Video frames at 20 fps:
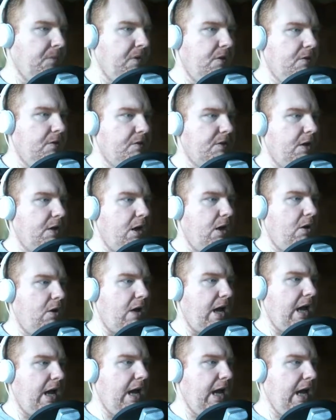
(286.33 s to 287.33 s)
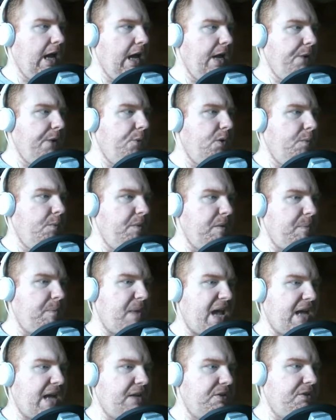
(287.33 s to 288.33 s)
So I will be
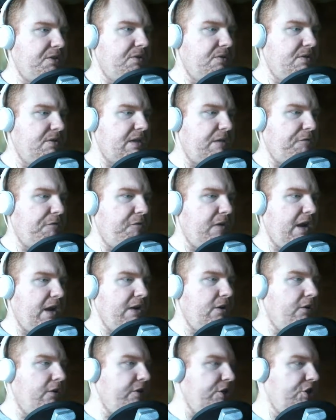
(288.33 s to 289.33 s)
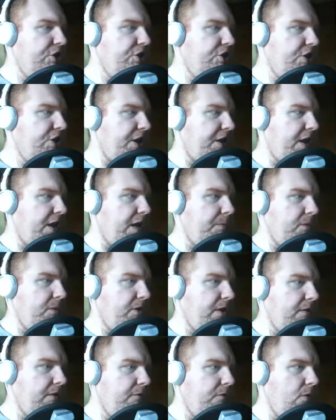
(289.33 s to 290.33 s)
back as soon as I find all this shit that I'm
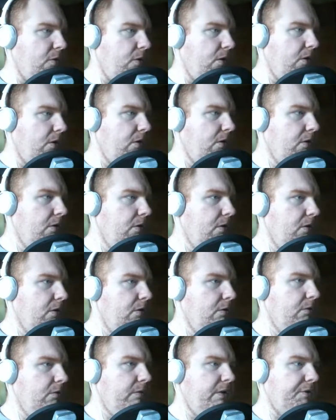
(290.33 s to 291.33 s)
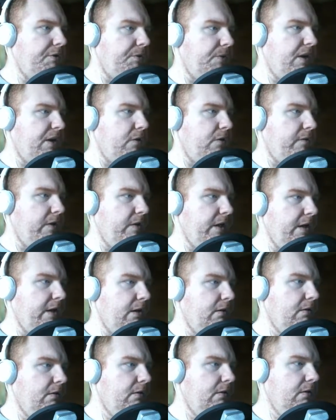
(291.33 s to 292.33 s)
looking for. Ooh, there's a wreck over
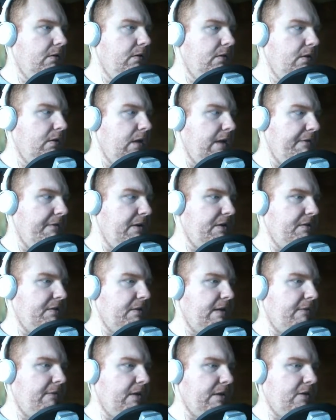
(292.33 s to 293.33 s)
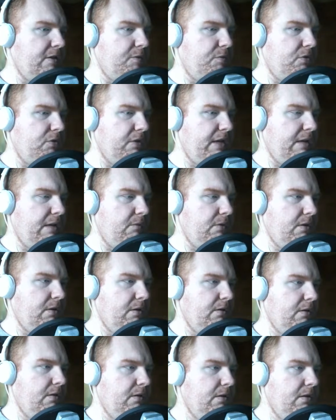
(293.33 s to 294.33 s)
there. Have I just have I explored that one?
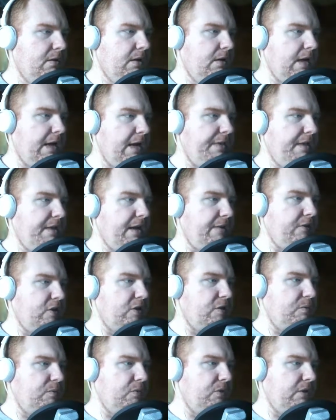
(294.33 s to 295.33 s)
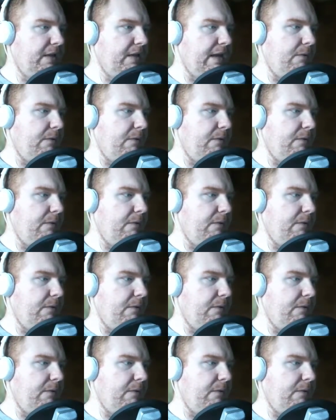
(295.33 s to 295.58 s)
I think I've explored that